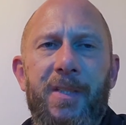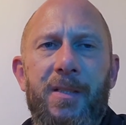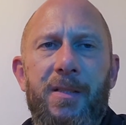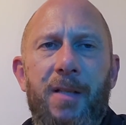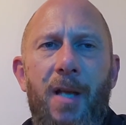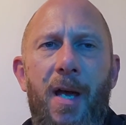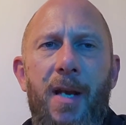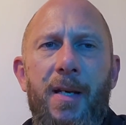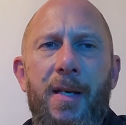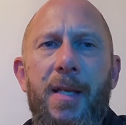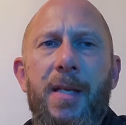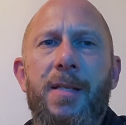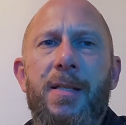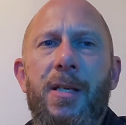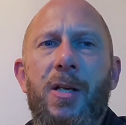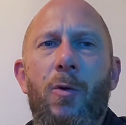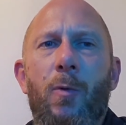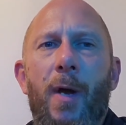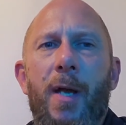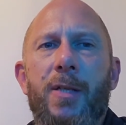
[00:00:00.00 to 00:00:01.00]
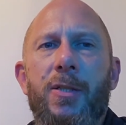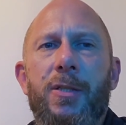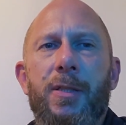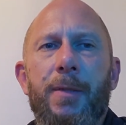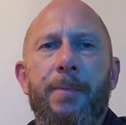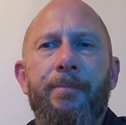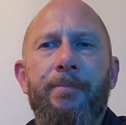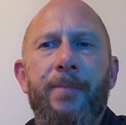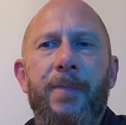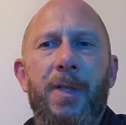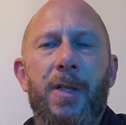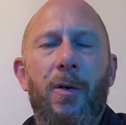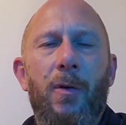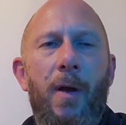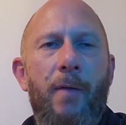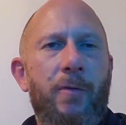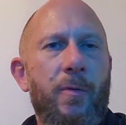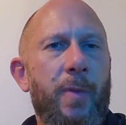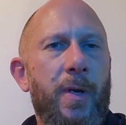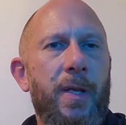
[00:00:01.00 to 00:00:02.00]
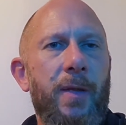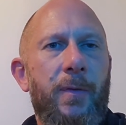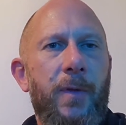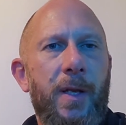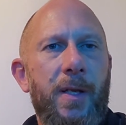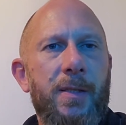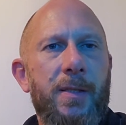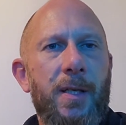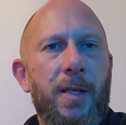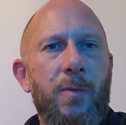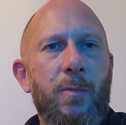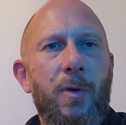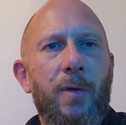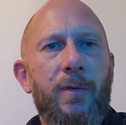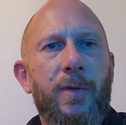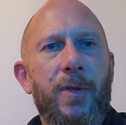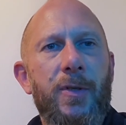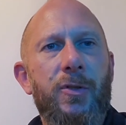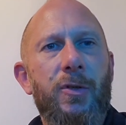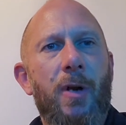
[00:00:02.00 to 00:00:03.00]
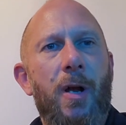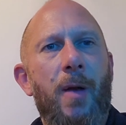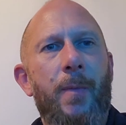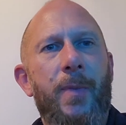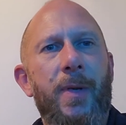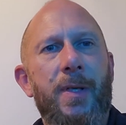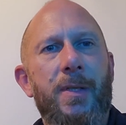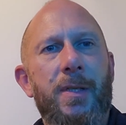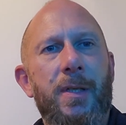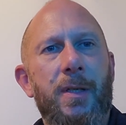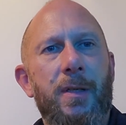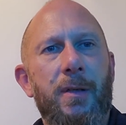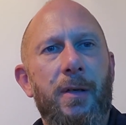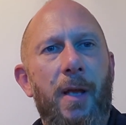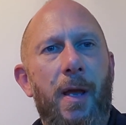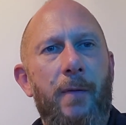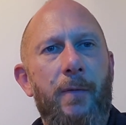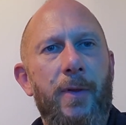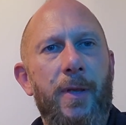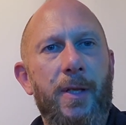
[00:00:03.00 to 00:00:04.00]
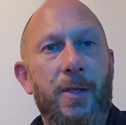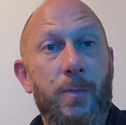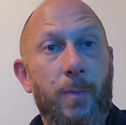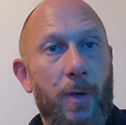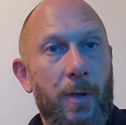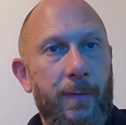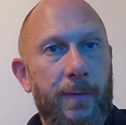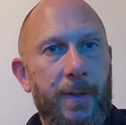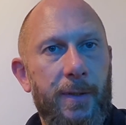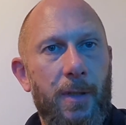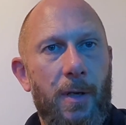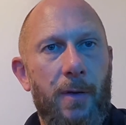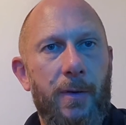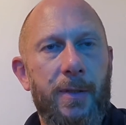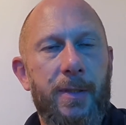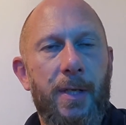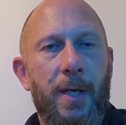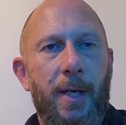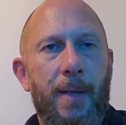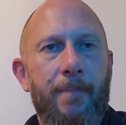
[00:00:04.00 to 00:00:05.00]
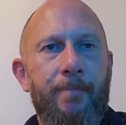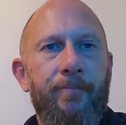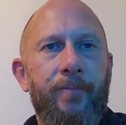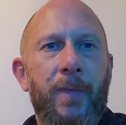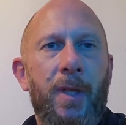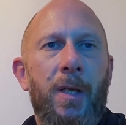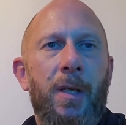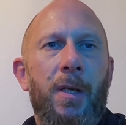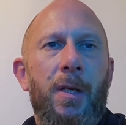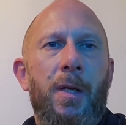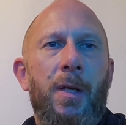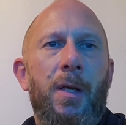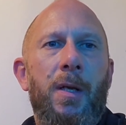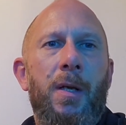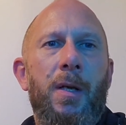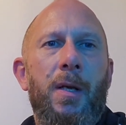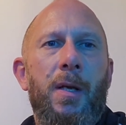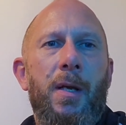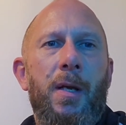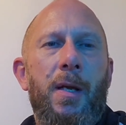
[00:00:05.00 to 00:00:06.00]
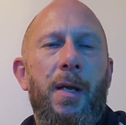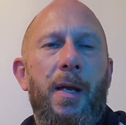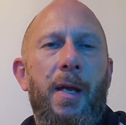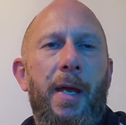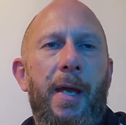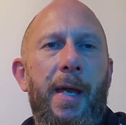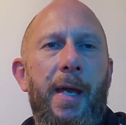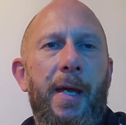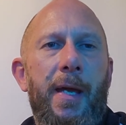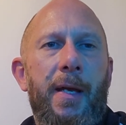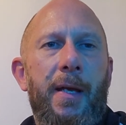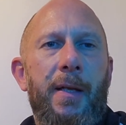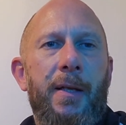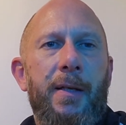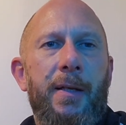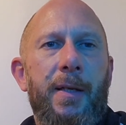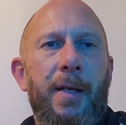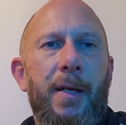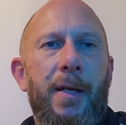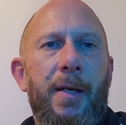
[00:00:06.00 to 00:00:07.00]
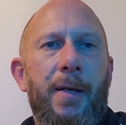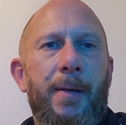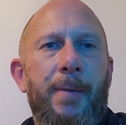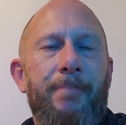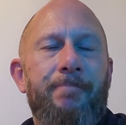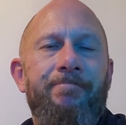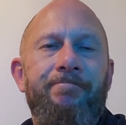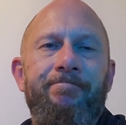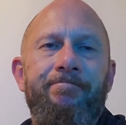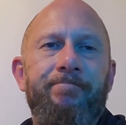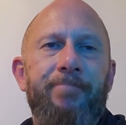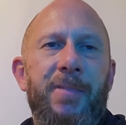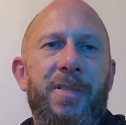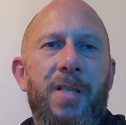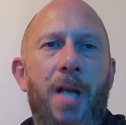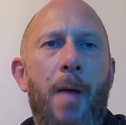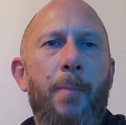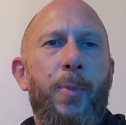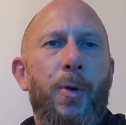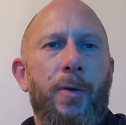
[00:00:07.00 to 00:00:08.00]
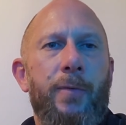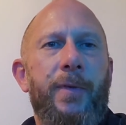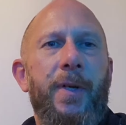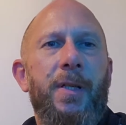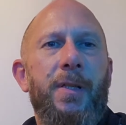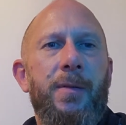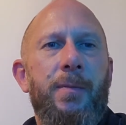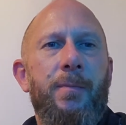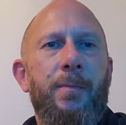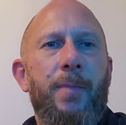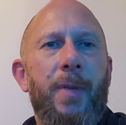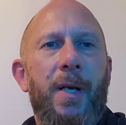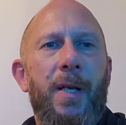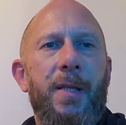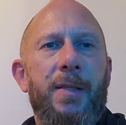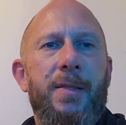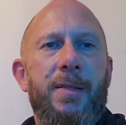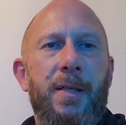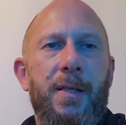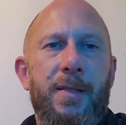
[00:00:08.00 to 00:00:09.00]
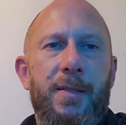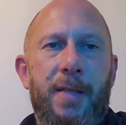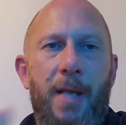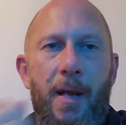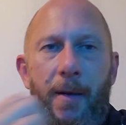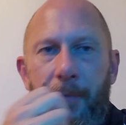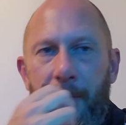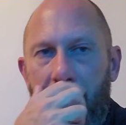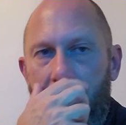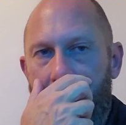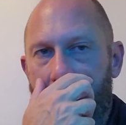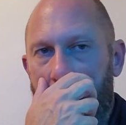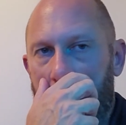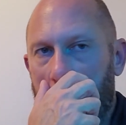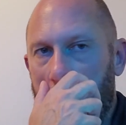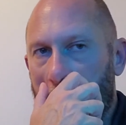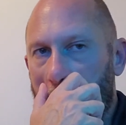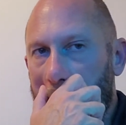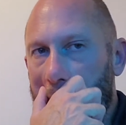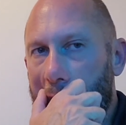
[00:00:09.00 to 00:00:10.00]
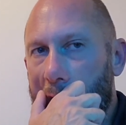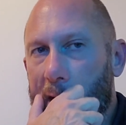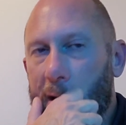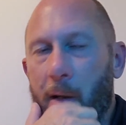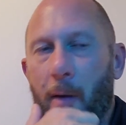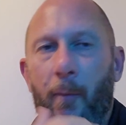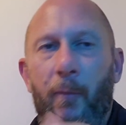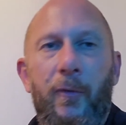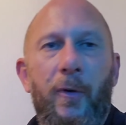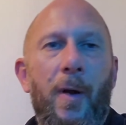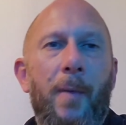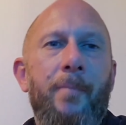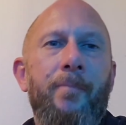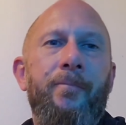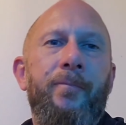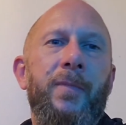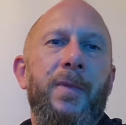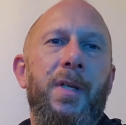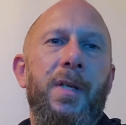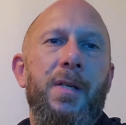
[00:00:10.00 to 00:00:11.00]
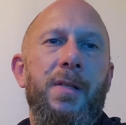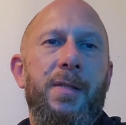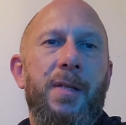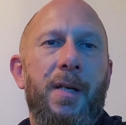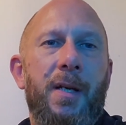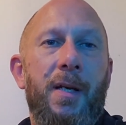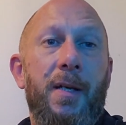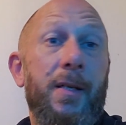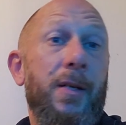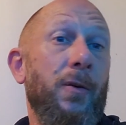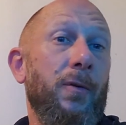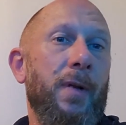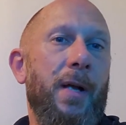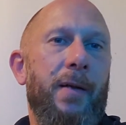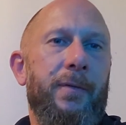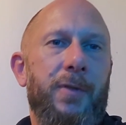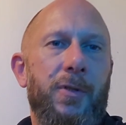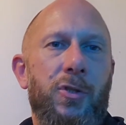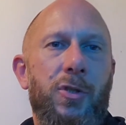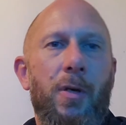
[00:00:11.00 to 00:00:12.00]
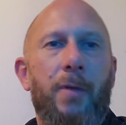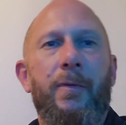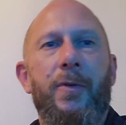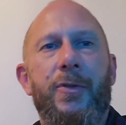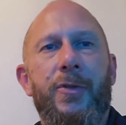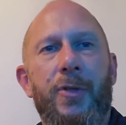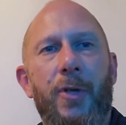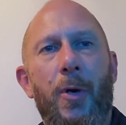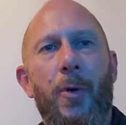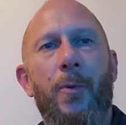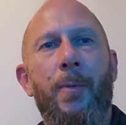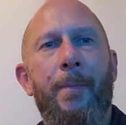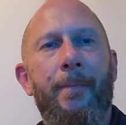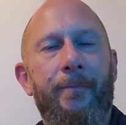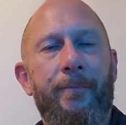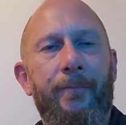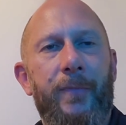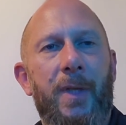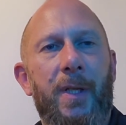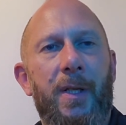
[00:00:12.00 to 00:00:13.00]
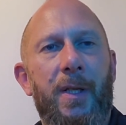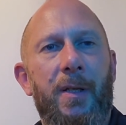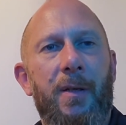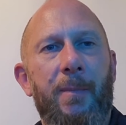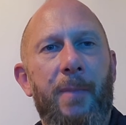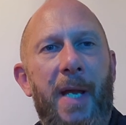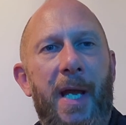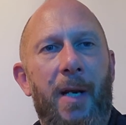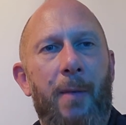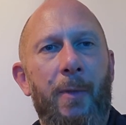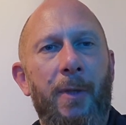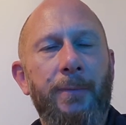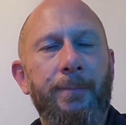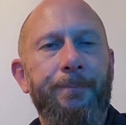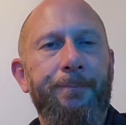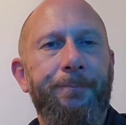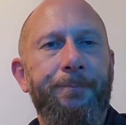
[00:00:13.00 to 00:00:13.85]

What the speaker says: not an easy question. You know, everybody thinks that you move to the tropics and everything's perfect all the time. And it's not perfect, but it's definitely better than where I come from because you don't have to shovel snow in Panama.